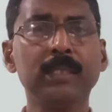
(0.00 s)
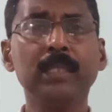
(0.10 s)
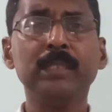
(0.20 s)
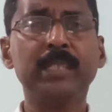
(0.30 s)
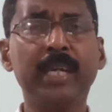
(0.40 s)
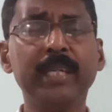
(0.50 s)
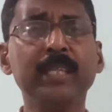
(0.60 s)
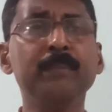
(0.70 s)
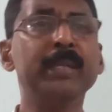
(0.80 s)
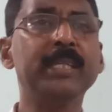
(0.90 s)
that
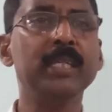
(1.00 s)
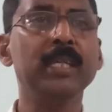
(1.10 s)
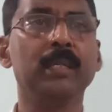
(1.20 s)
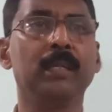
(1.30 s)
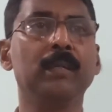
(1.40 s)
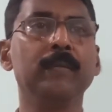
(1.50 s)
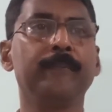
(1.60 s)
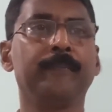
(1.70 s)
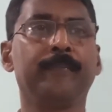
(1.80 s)
genetic material